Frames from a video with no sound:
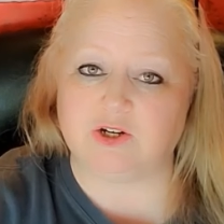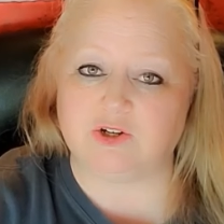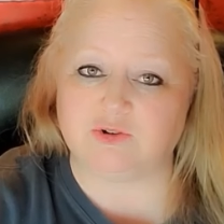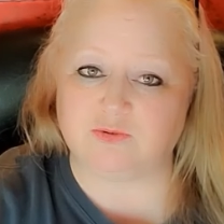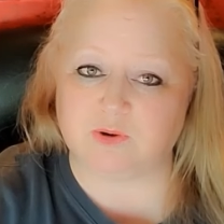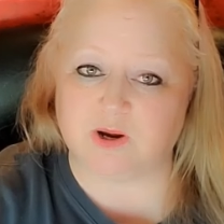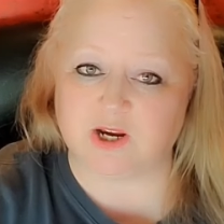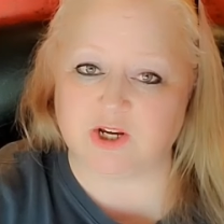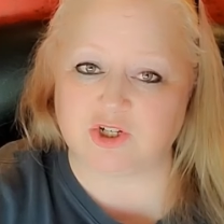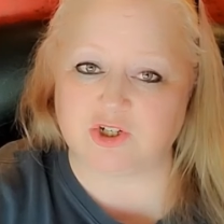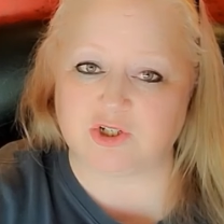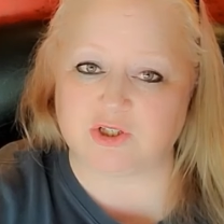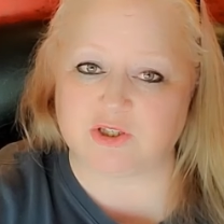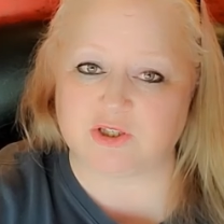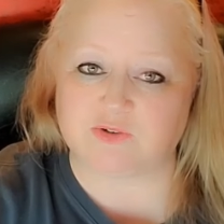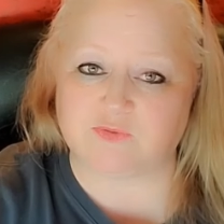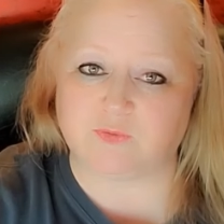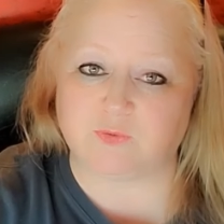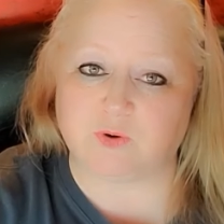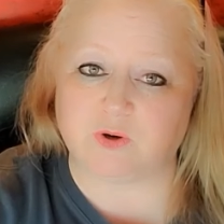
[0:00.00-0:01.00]

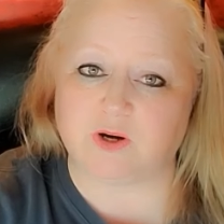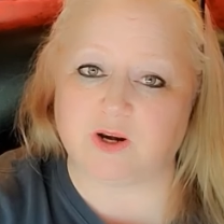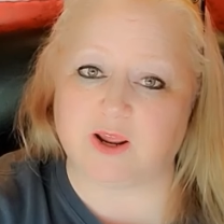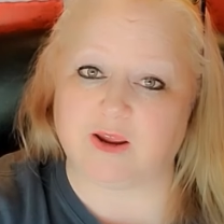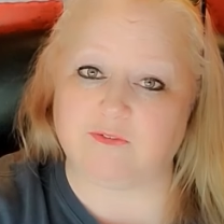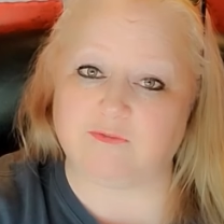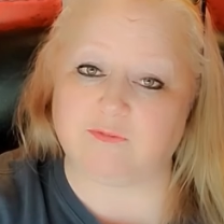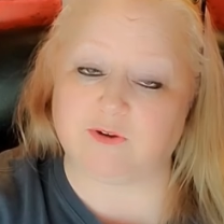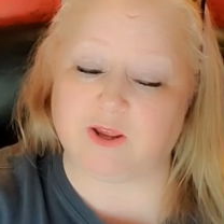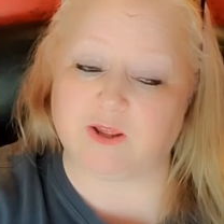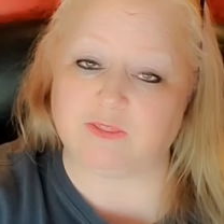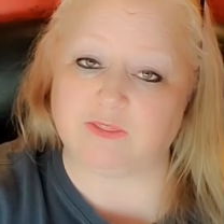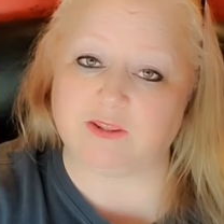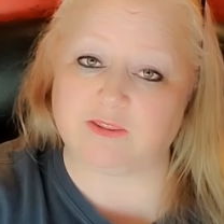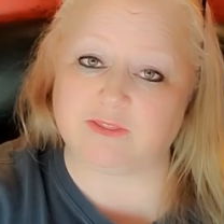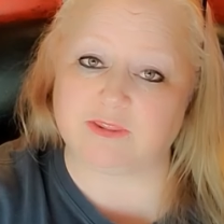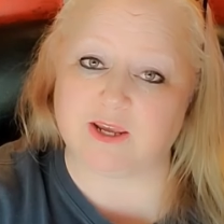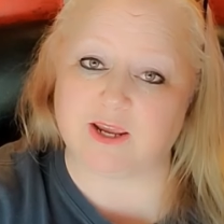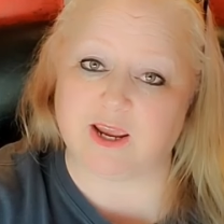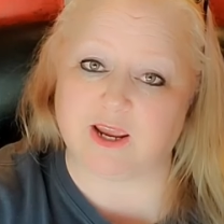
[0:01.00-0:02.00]
directions for it, I found
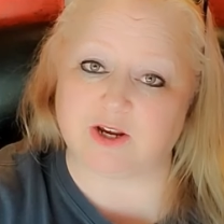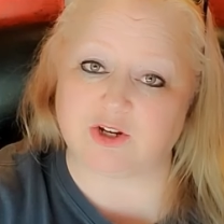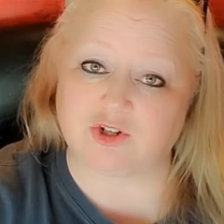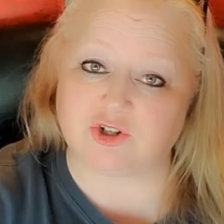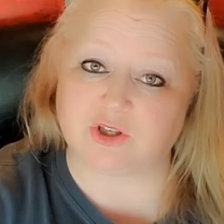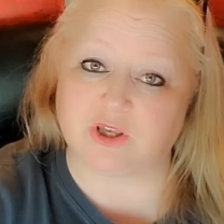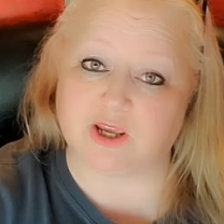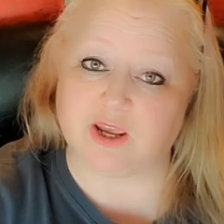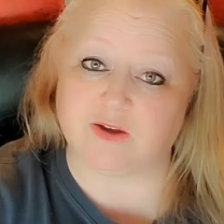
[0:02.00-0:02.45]
that they actually